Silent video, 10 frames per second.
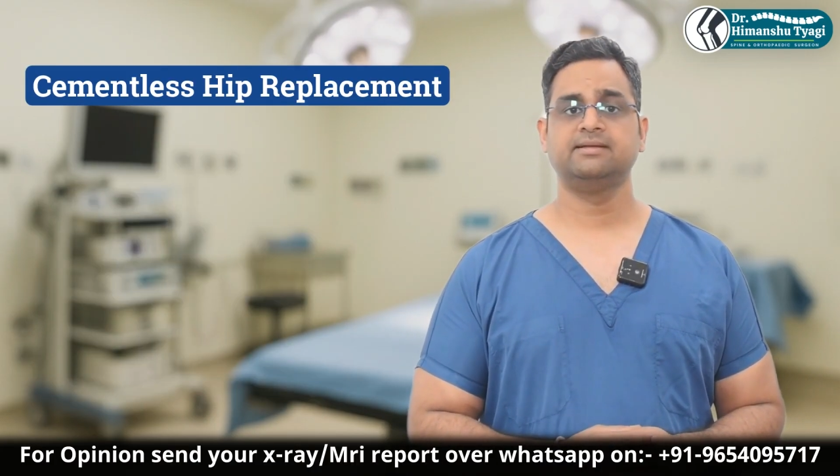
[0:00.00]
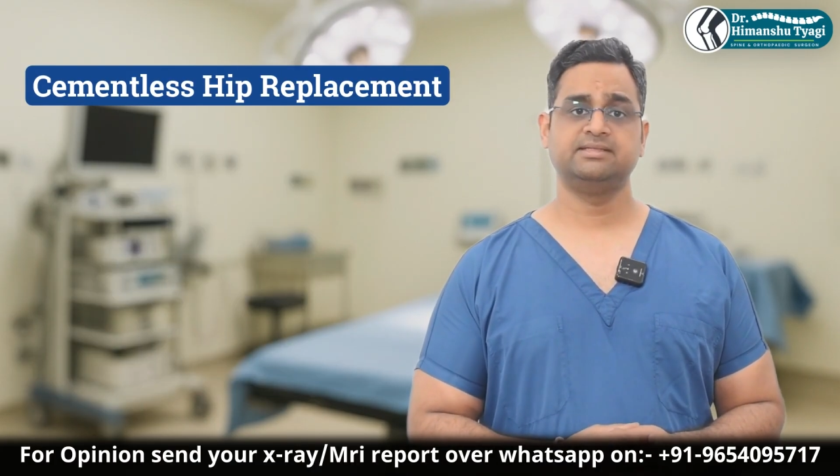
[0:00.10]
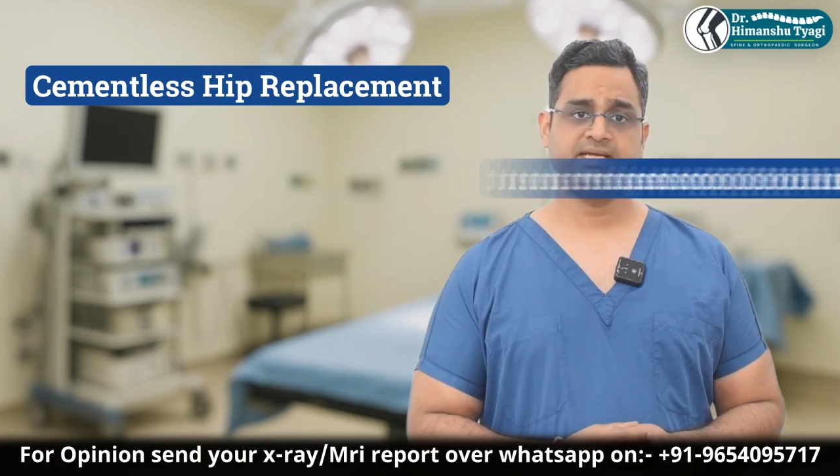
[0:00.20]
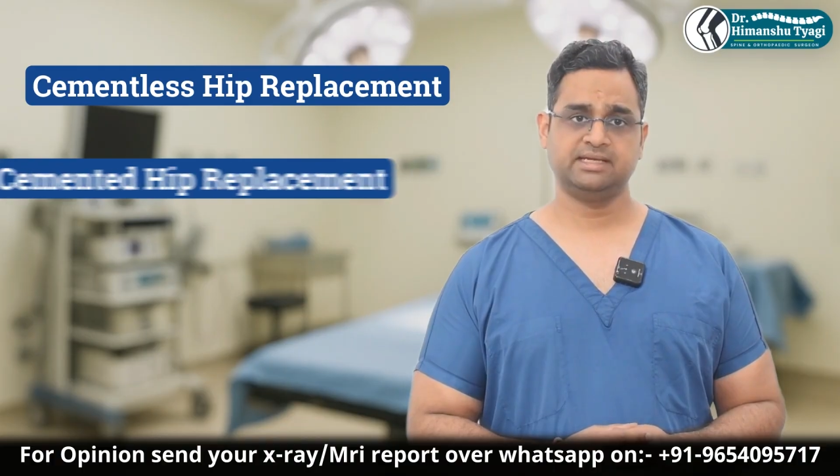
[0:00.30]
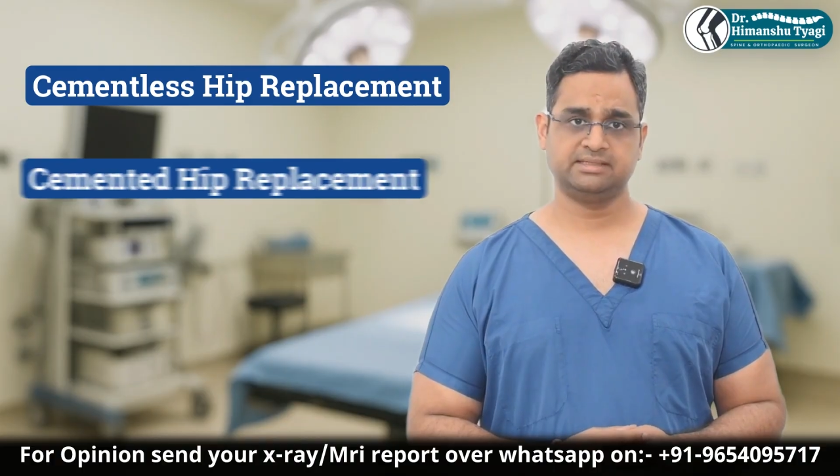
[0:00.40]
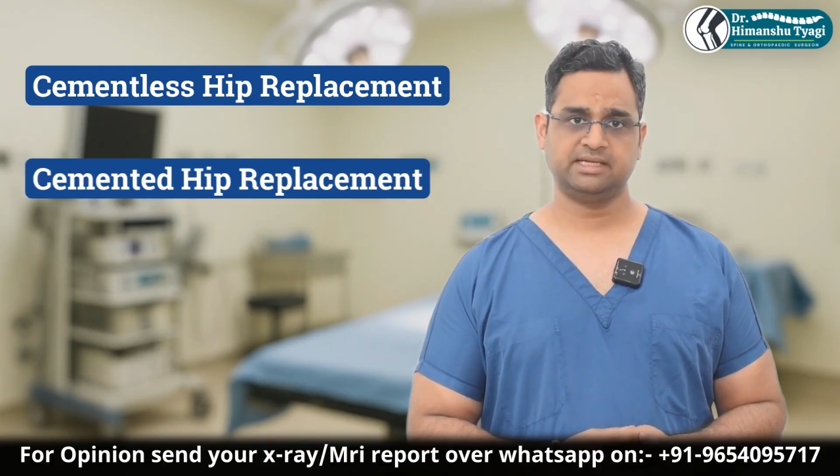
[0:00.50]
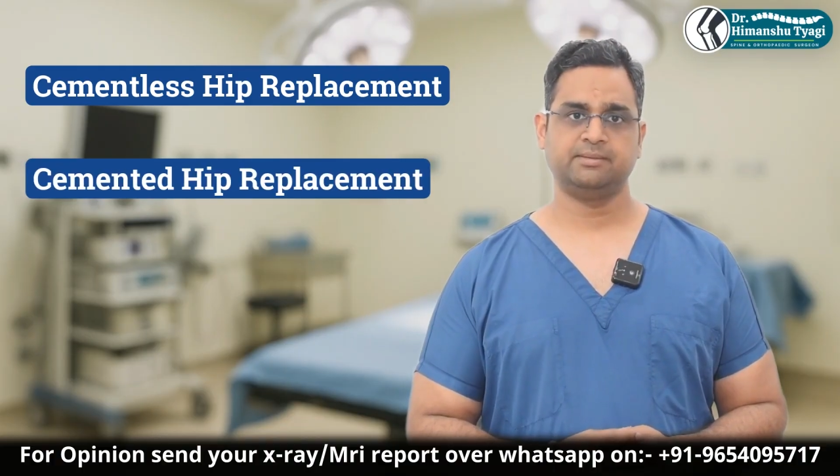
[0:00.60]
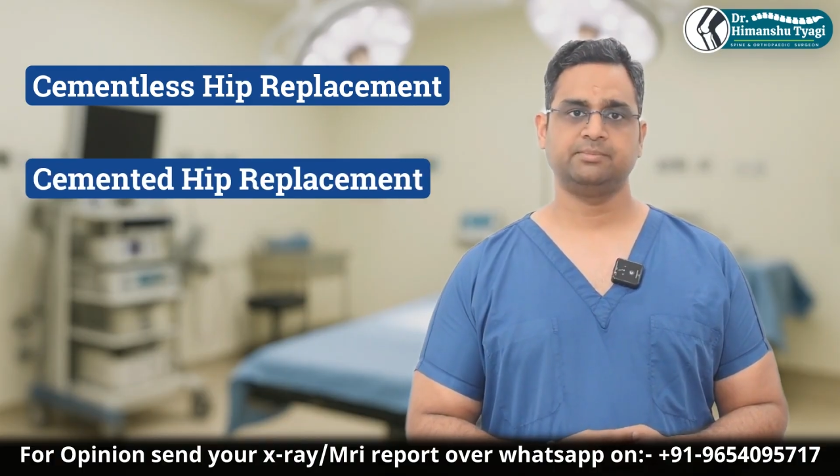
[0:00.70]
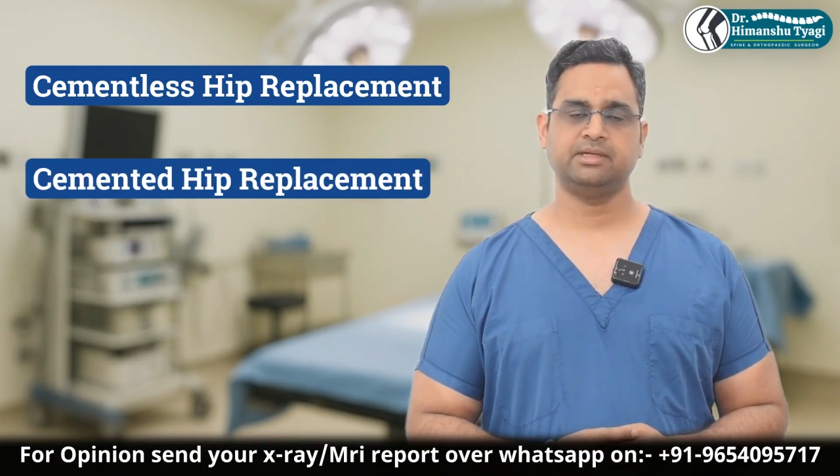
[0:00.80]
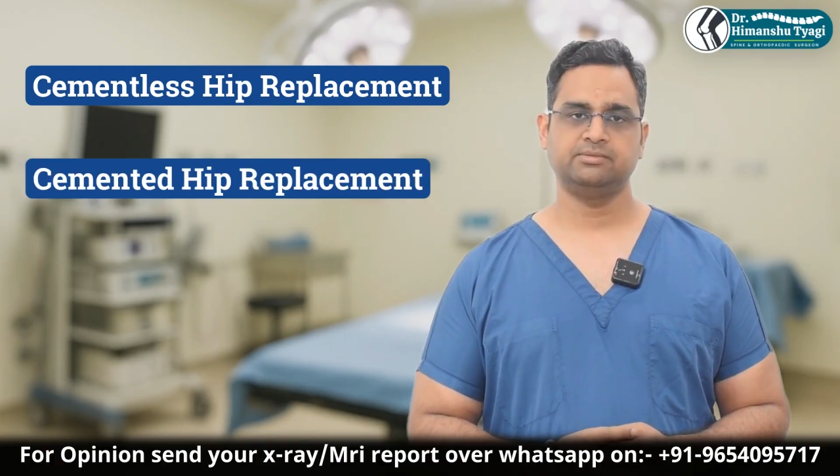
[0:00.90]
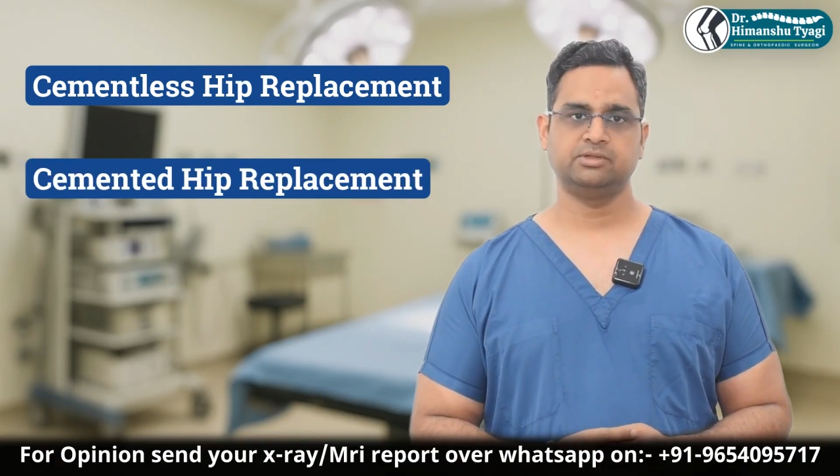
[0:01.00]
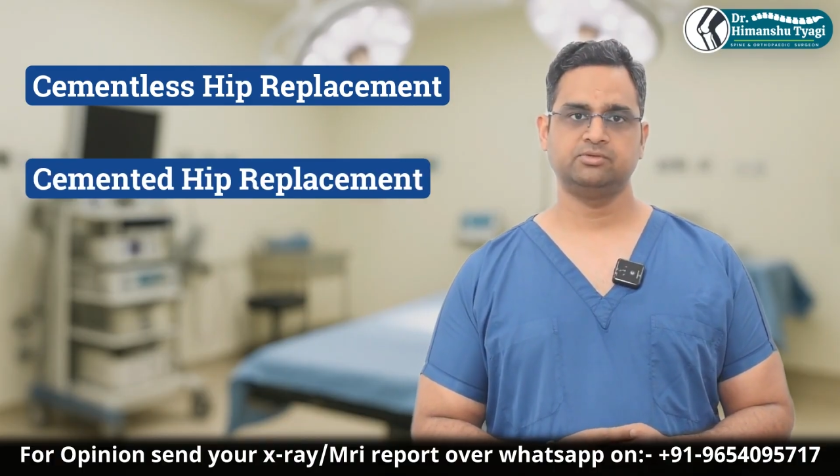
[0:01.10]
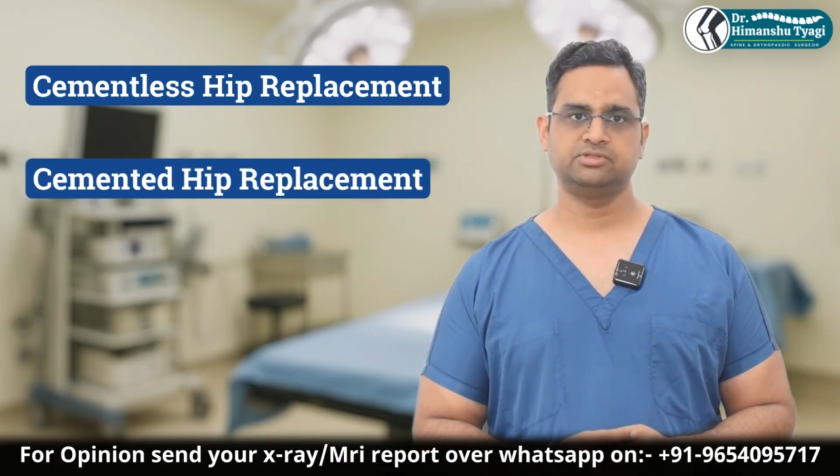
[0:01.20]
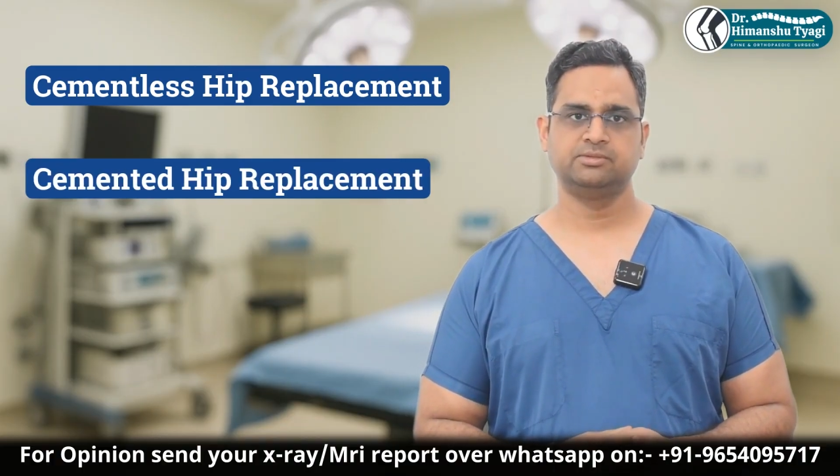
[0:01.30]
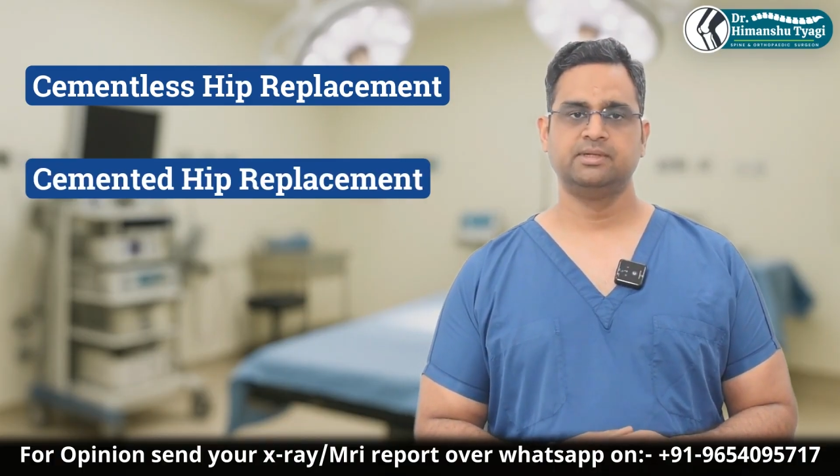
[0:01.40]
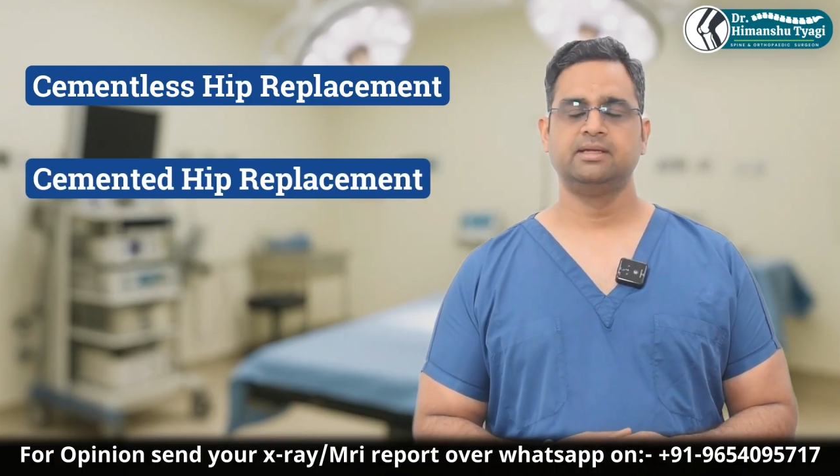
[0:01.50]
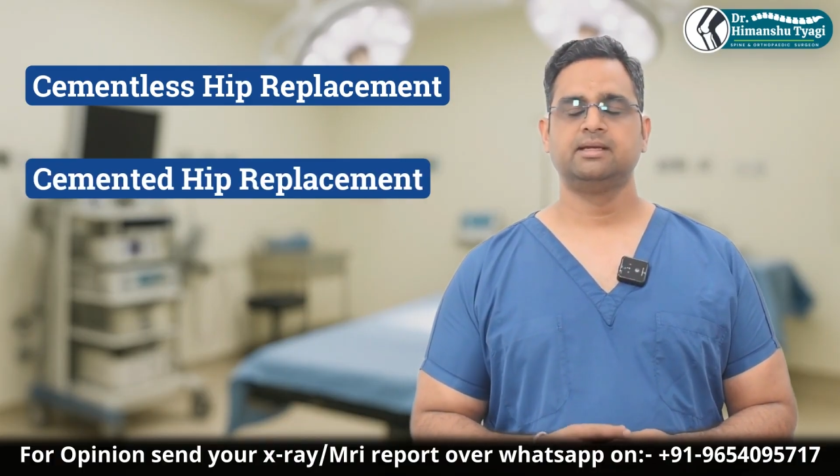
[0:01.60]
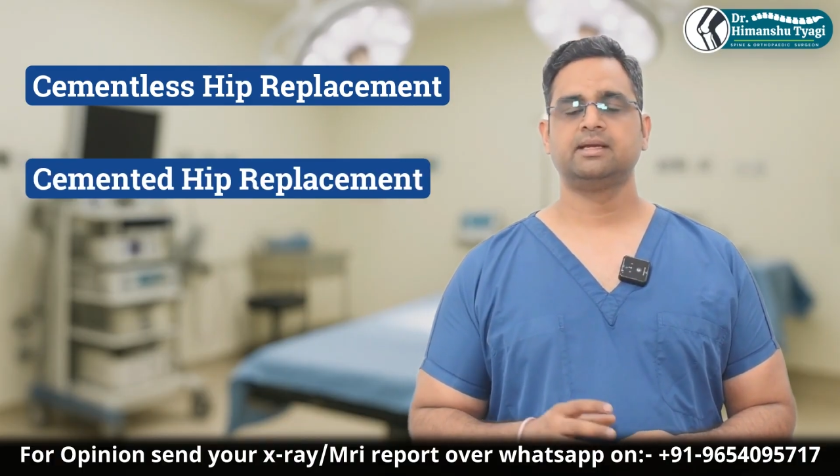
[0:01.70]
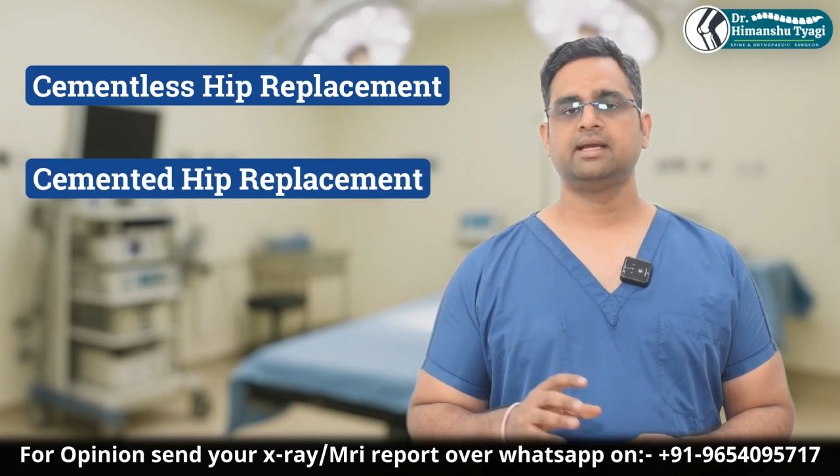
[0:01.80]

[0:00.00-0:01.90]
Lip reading: Second type where we use cement,